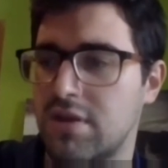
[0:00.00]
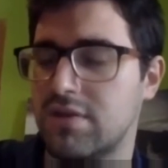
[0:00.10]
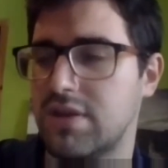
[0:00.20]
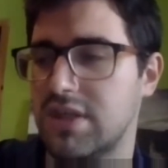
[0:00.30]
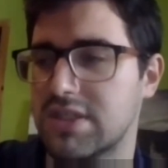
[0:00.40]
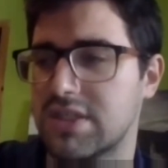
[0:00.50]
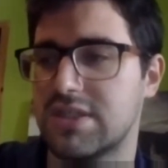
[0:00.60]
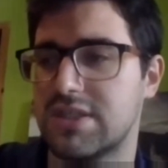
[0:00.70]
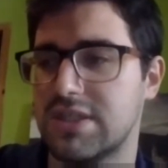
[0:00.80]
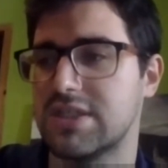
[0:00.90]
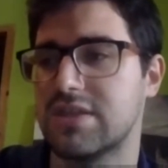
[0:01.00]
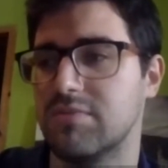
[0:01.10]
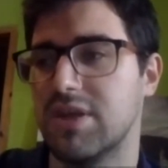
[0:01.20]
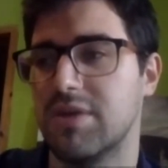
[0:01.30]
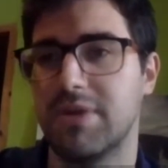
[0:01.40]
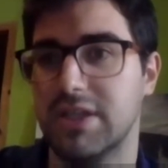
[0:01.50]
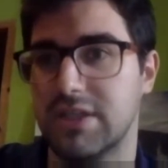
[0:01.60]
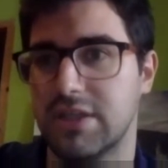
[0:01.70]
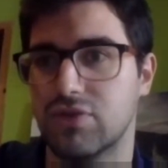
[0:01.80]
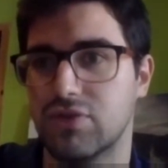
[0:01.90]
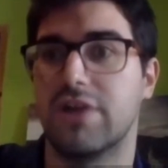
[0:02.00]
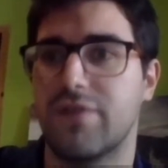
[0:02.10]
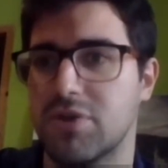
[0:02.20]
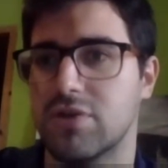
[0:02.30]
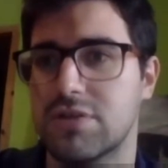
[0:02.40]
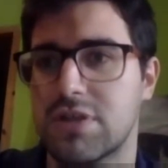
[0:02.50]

this system the ability to self-reproduce.